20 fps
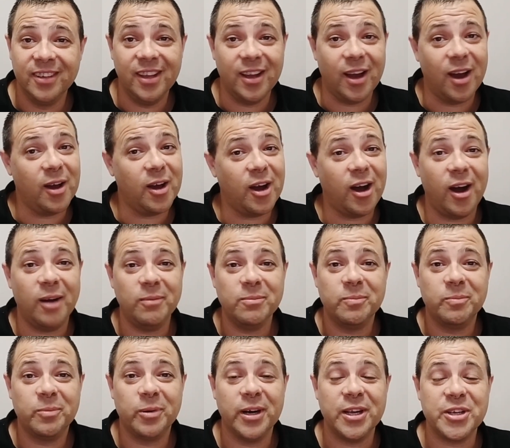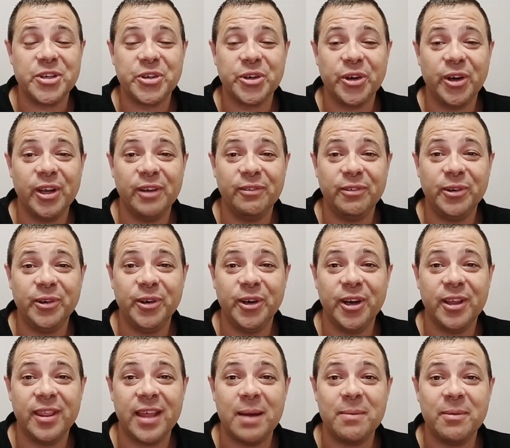I I'm pretty sure you've all
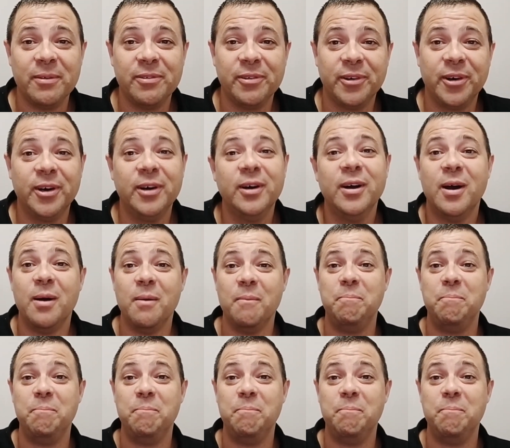heard that before.